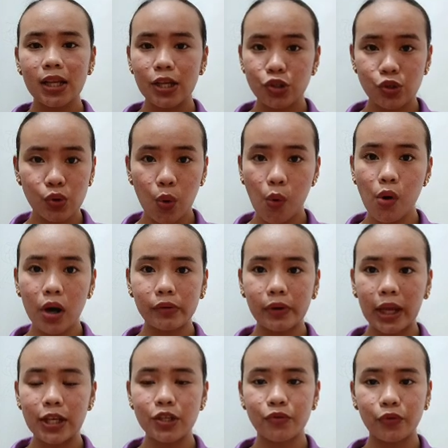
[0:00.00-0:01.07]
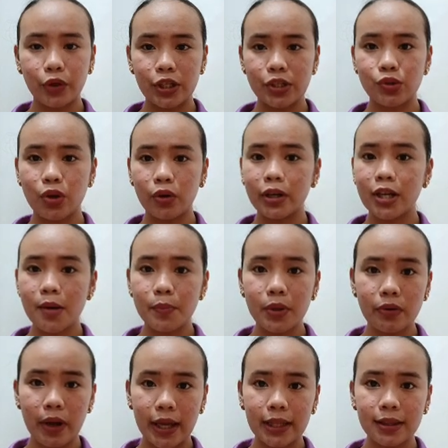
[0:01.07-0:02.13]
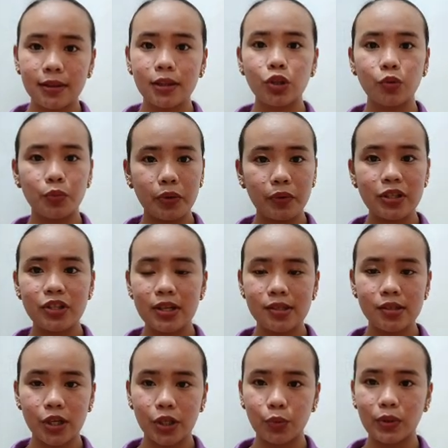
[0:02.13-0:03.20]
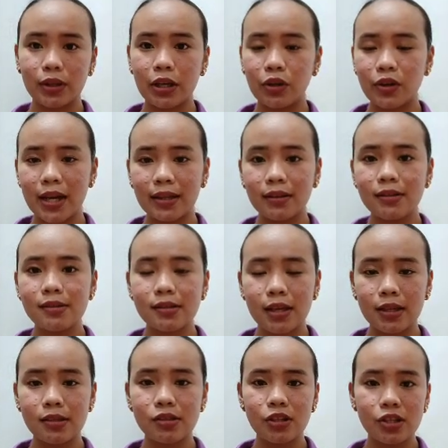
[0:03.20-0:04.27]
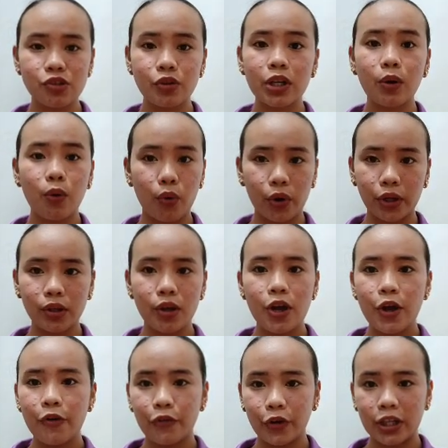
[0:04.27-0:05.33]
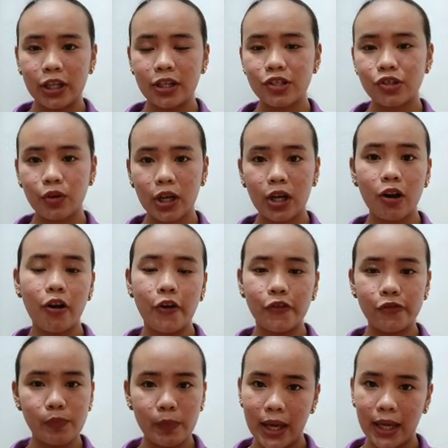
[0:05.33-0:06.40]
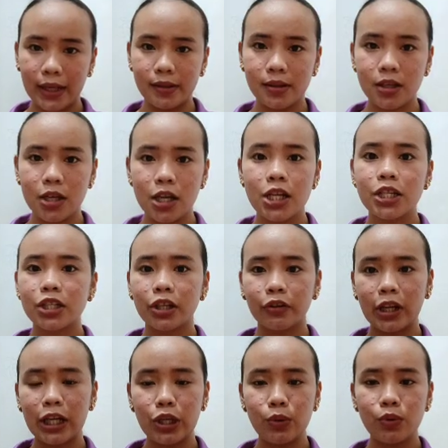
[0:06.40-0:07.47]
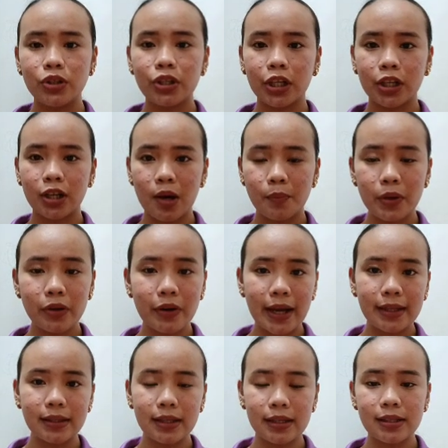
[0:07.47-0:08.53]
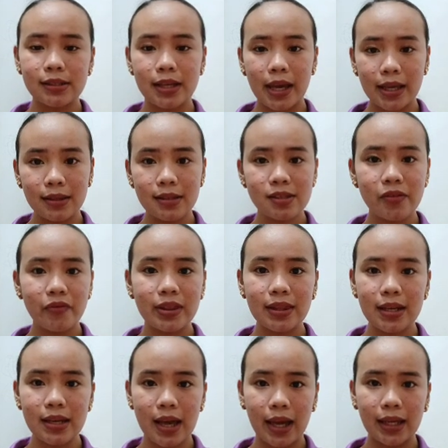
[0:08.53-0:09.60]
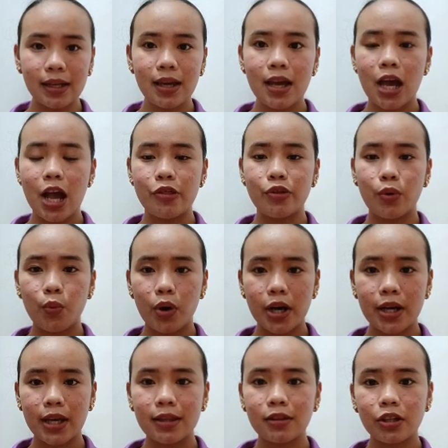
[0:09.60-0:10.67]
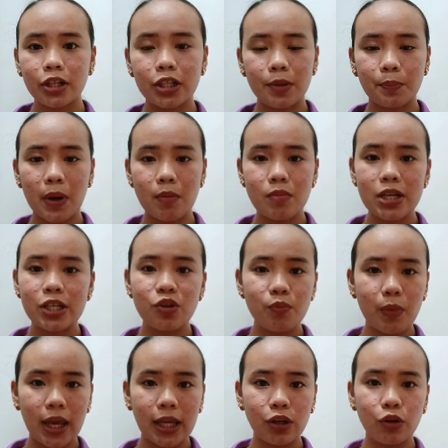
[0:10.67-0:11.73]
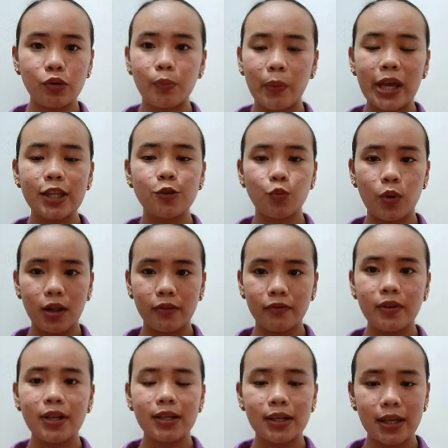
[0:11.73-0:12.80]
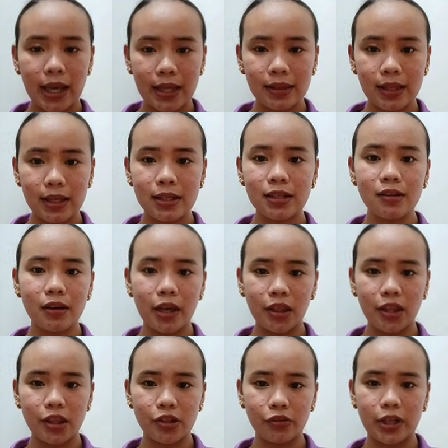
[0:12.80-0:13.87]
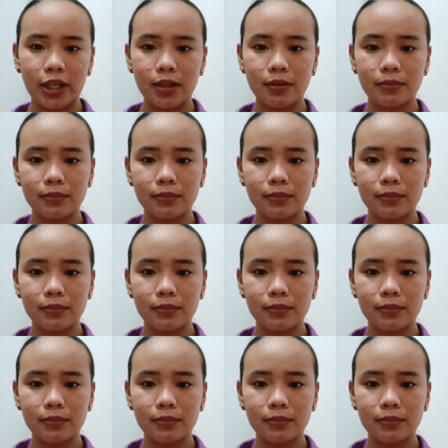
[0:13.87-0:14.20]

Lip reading: Stowe arranged for the story copyright to be registered with the United States District Court for the District of Maine. She renewed her copyright in 1879 and the work entered the public domain on May 12, 1893.